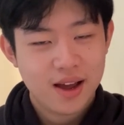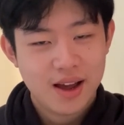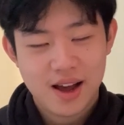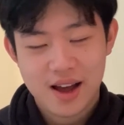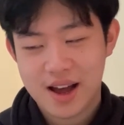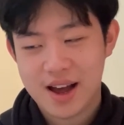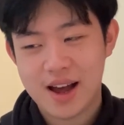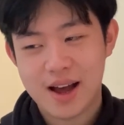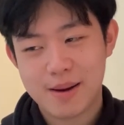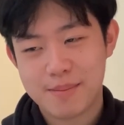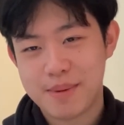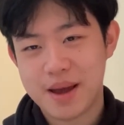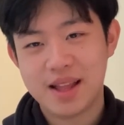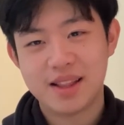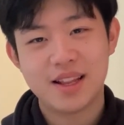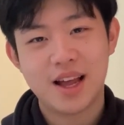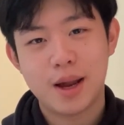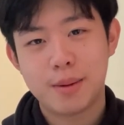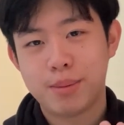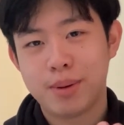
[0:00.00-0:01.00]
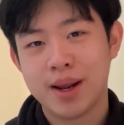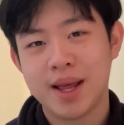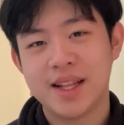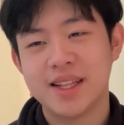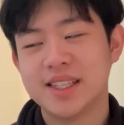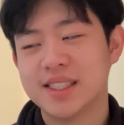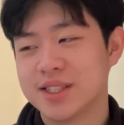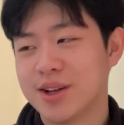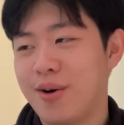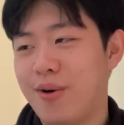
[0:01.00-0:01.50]
ah, Bandai planned
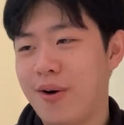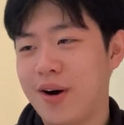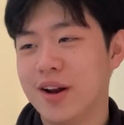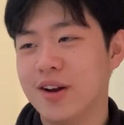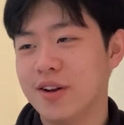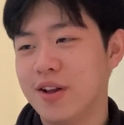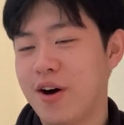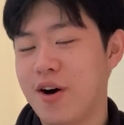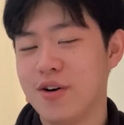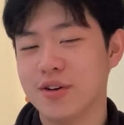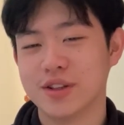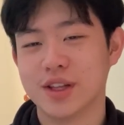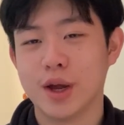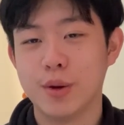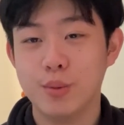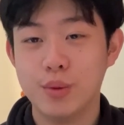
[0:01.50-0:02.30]
this all along. They